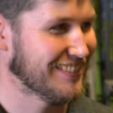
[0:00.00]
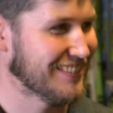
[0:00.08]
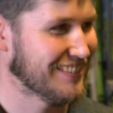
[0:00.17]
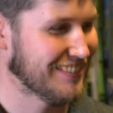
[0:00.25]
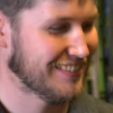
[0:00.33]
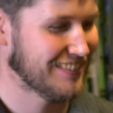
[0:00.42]

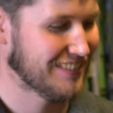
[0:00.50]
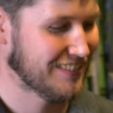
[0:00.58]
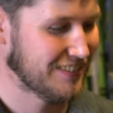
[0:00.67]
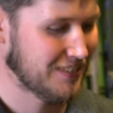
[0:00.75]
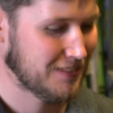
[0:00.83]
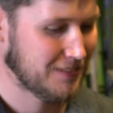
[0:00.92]

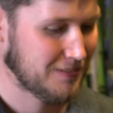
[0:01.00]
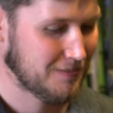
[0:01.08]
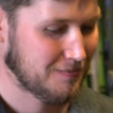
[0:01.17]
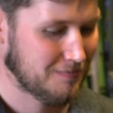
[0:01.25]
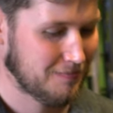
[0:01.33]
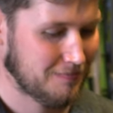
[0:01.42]

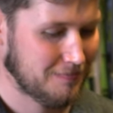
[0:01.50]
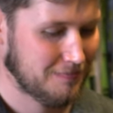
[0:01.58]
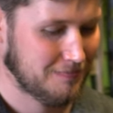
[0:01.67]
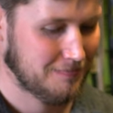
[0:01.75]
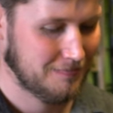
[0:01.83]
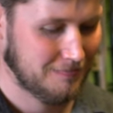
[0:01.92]

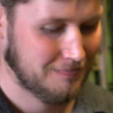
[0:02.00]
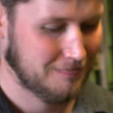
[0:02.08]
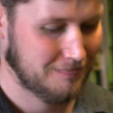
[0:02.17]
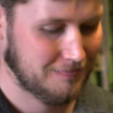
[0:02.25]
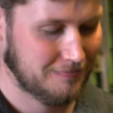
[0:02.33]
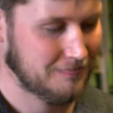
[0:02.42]

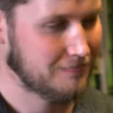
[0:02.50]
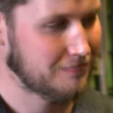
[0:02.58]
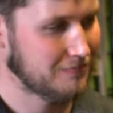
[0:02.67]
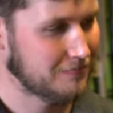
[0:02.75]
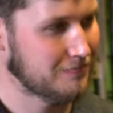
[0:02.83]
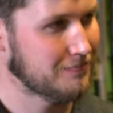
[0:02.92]

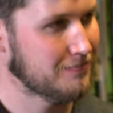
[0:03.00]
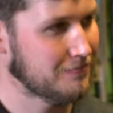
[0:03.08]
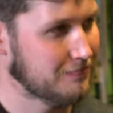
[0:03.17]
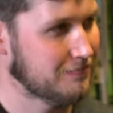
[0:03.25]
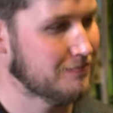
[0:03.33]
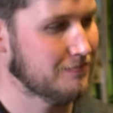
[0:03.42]

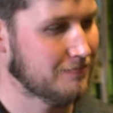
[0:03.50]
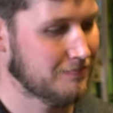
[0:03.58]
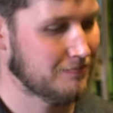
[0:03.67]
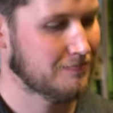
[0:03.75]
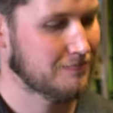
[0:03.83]
(not speaking)